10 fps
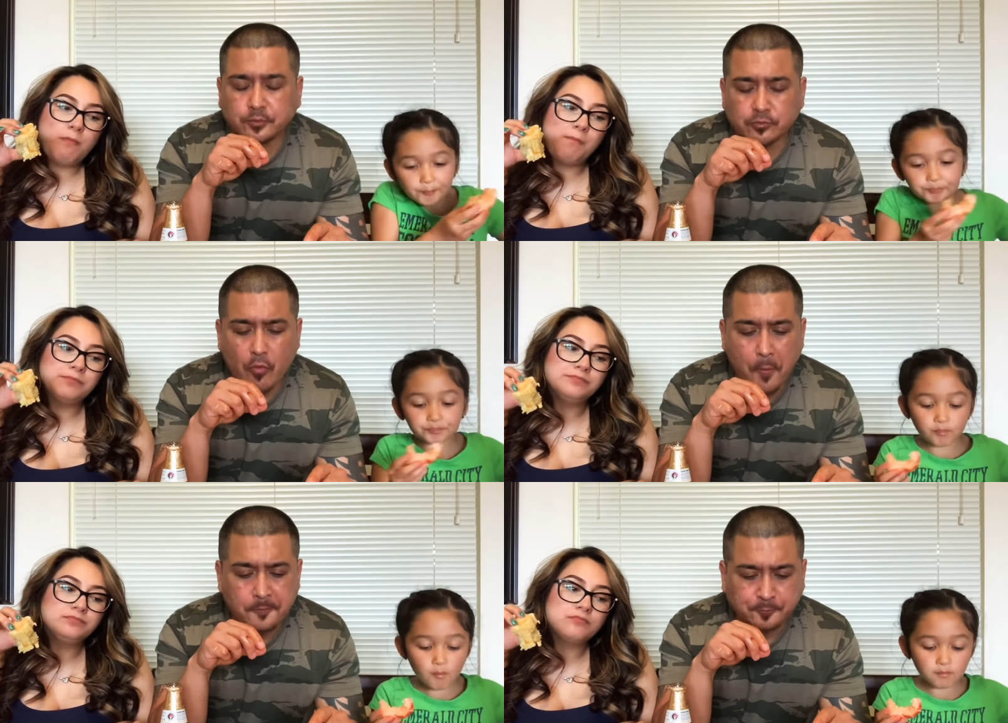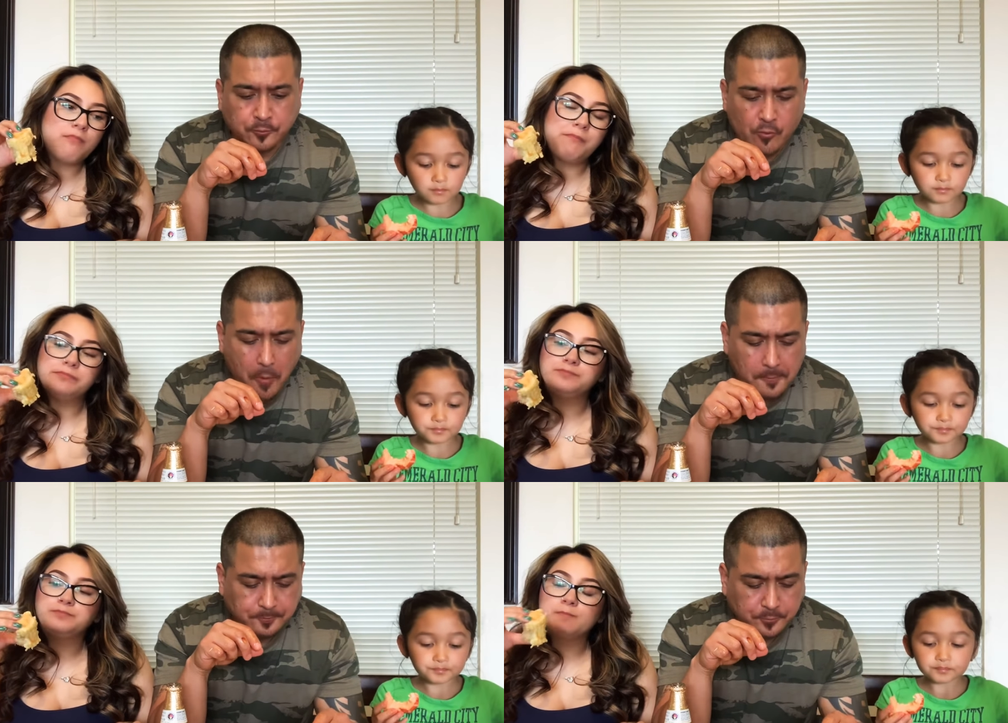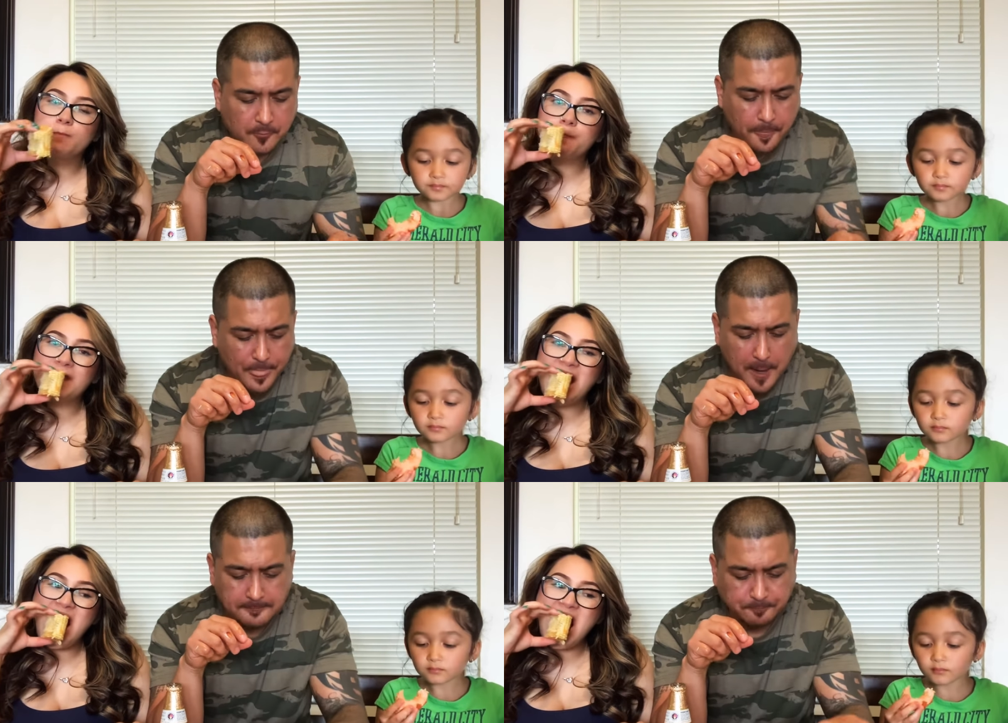Speaker 1: Mmm.
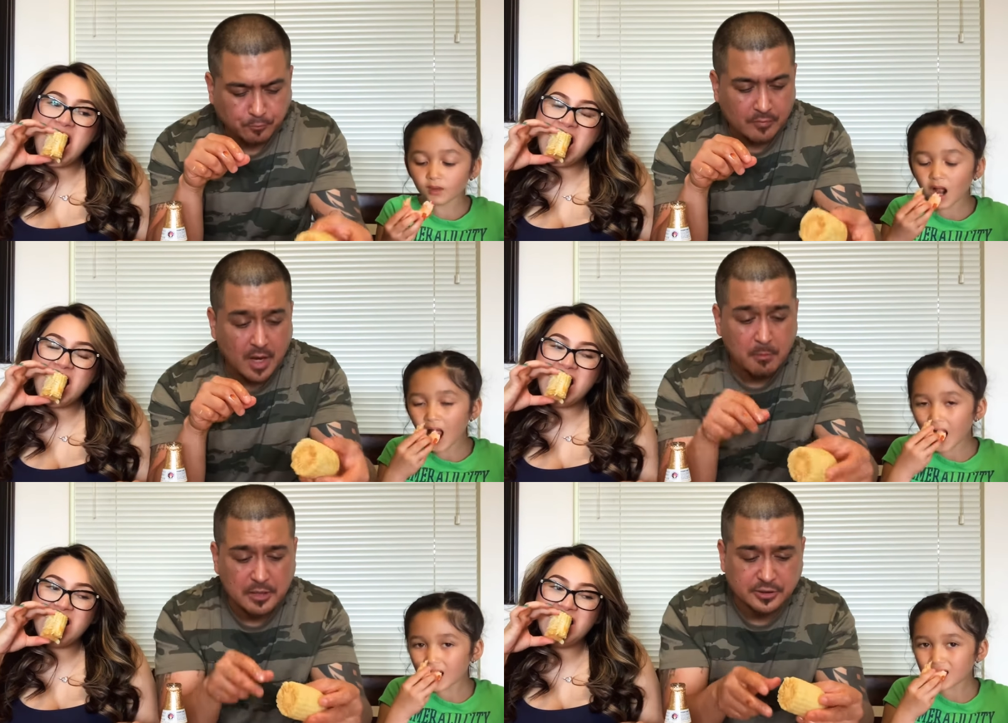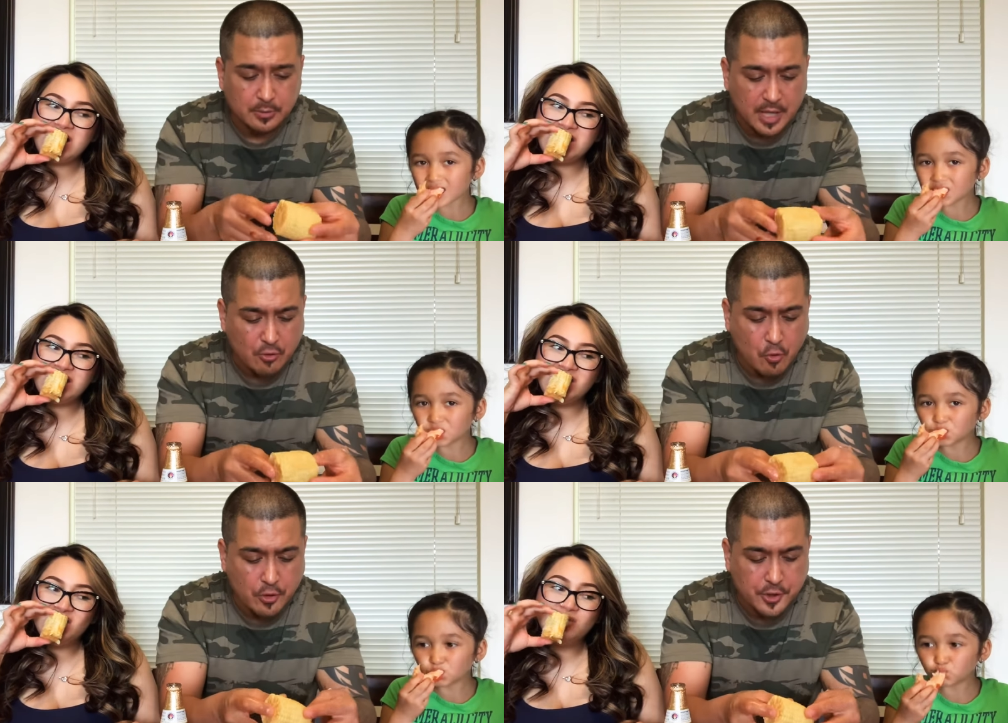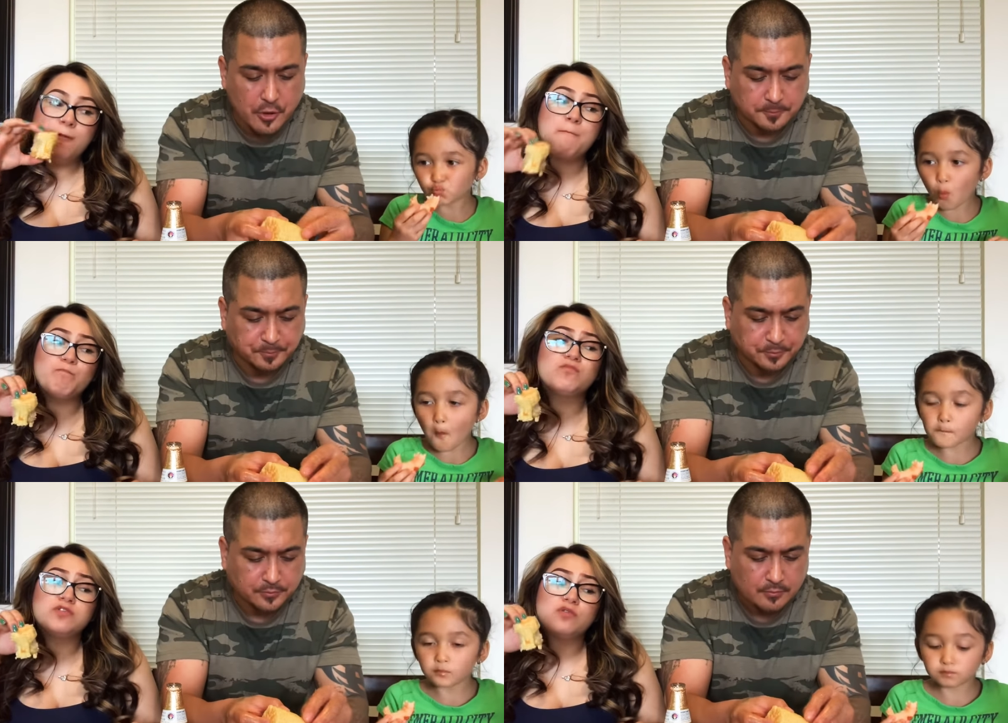How about some of that corn though?
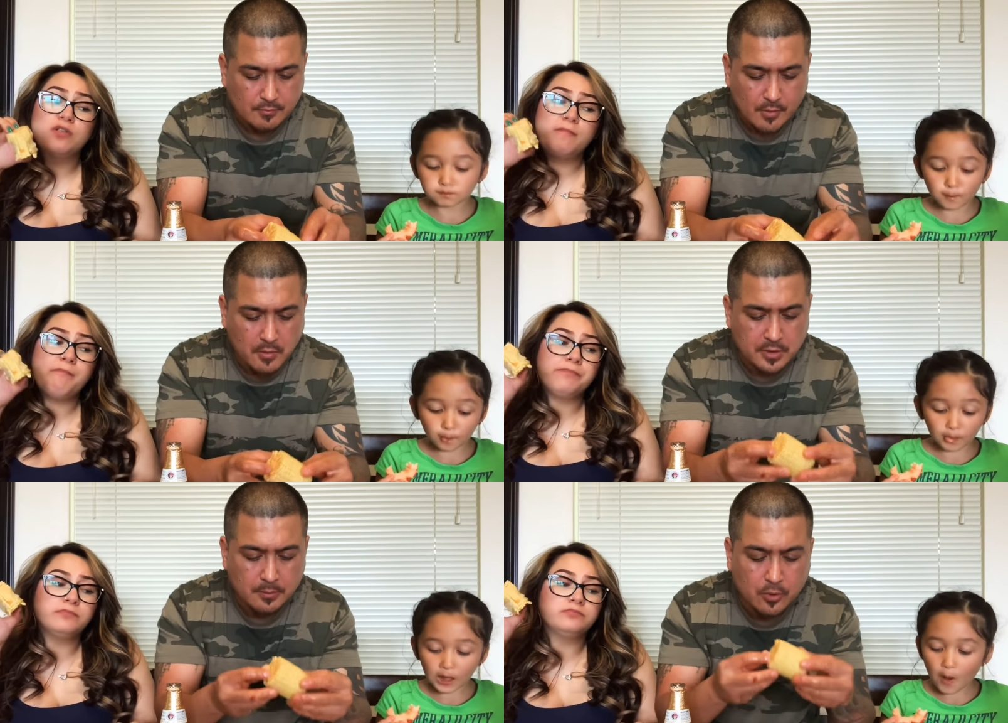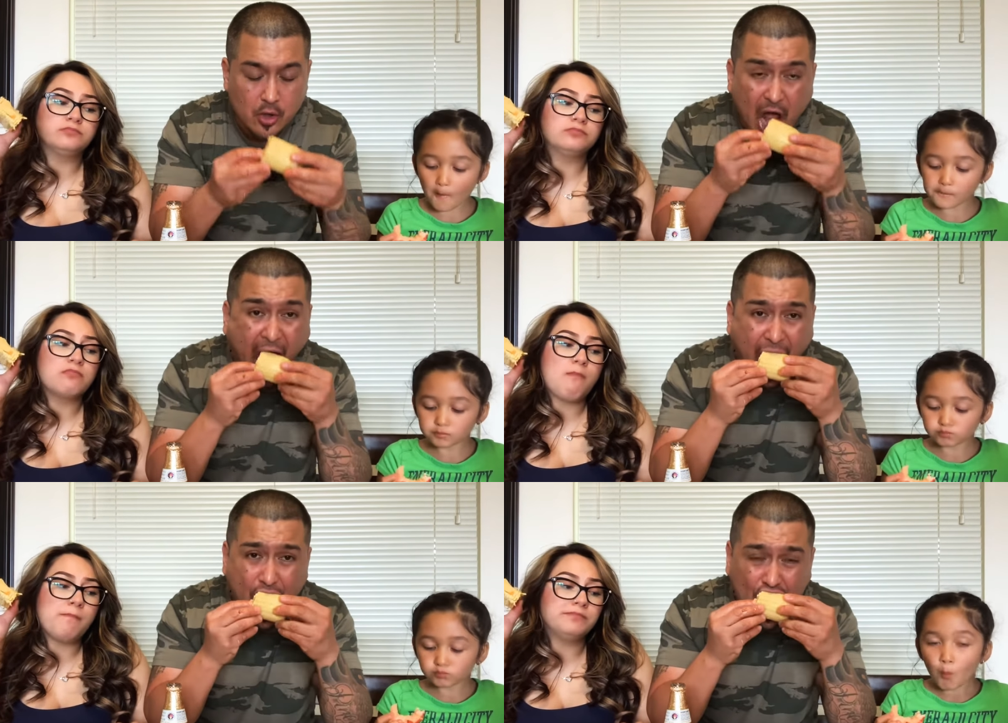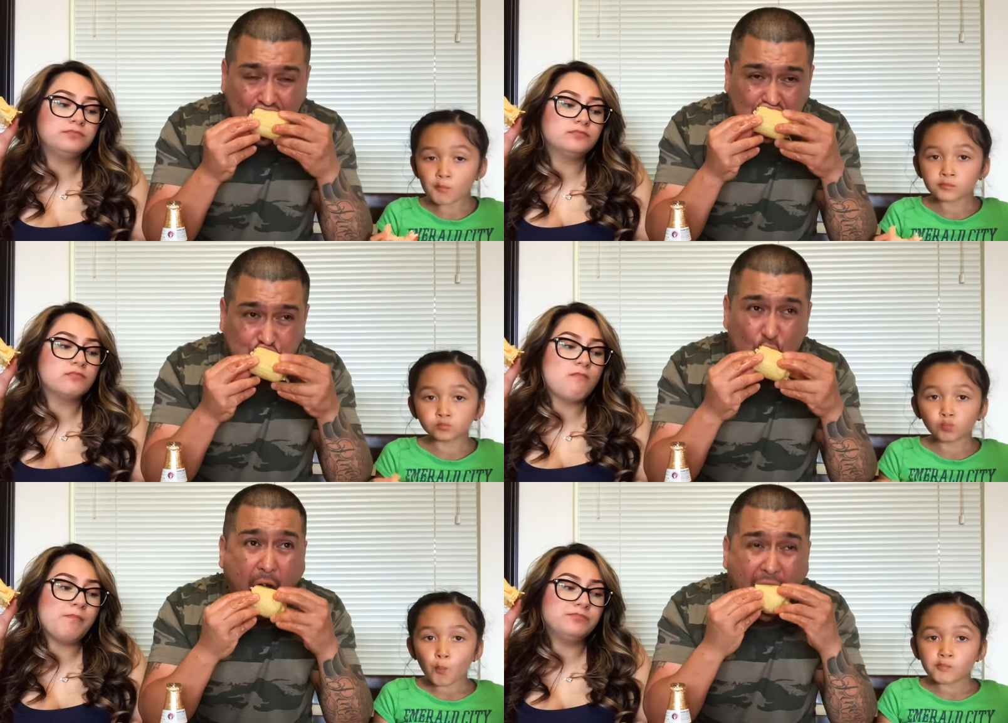Mmm, so good. Some corn.
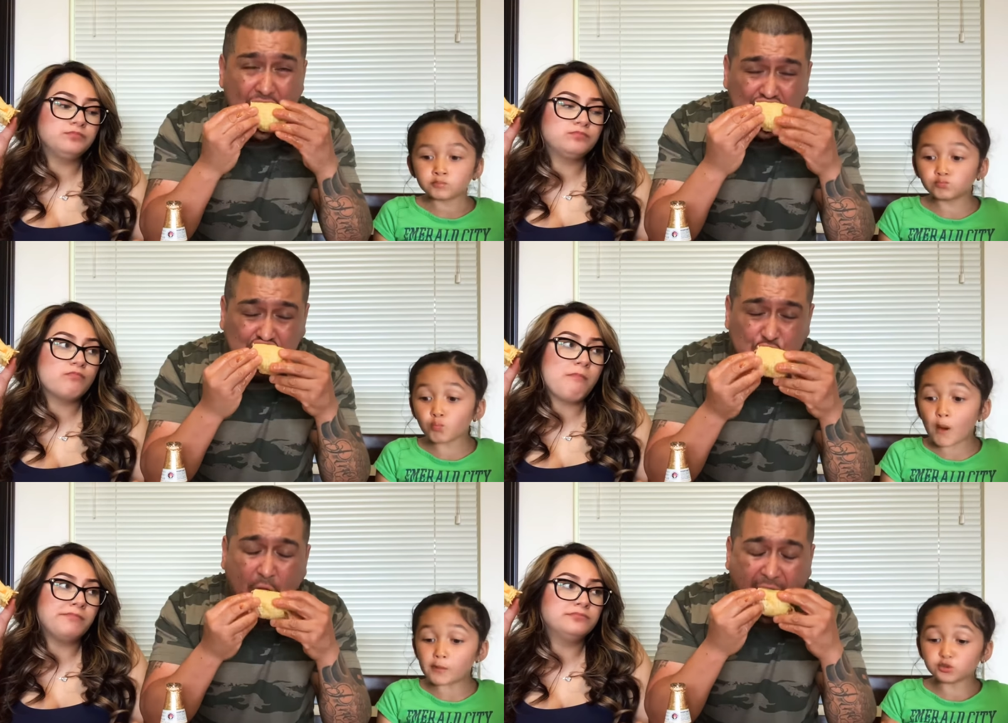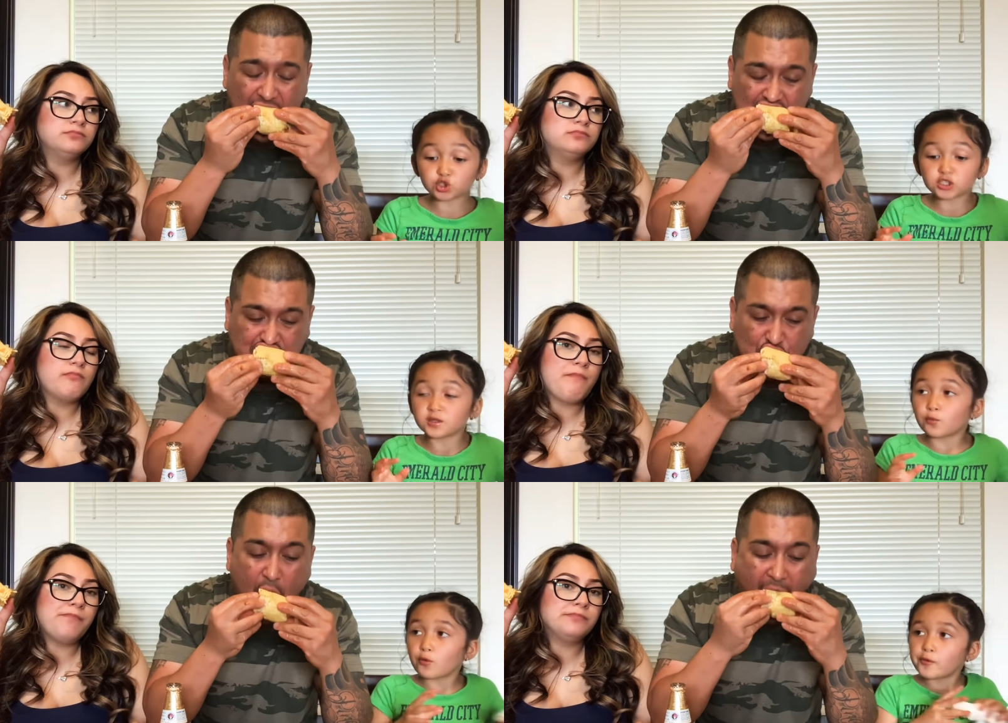
Speaker 2: Mmm, I try some